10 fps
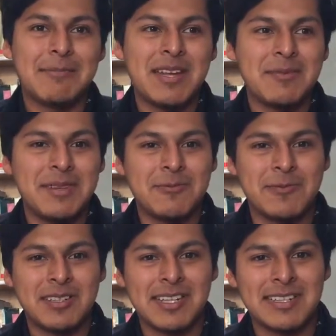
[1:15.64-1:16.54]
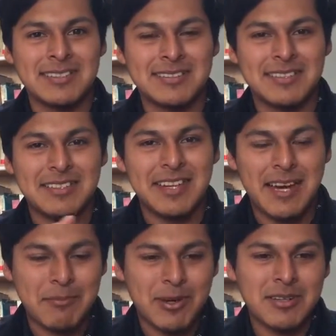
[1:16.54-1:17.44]
that made me realize
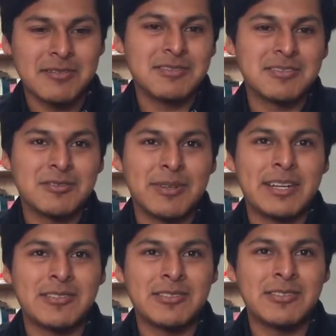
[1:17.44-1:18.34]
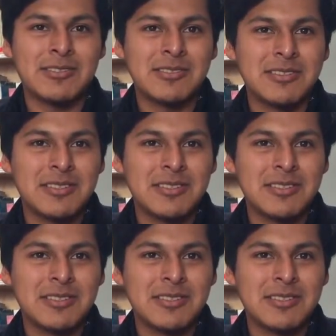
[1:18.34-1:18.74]
I'm part of this greater